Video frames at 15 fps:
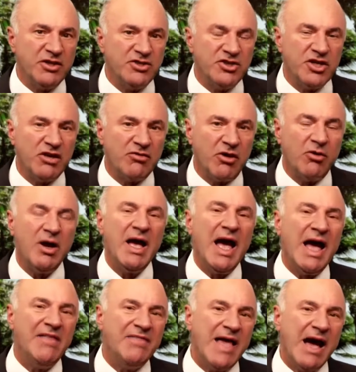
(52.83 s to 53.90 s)
zero,
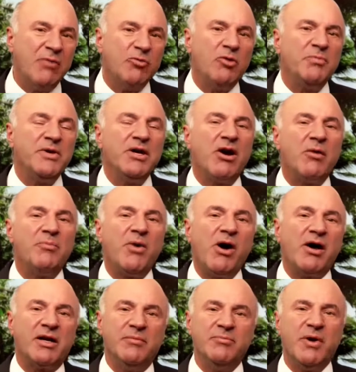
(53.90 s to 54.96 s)
and that will be our bottom.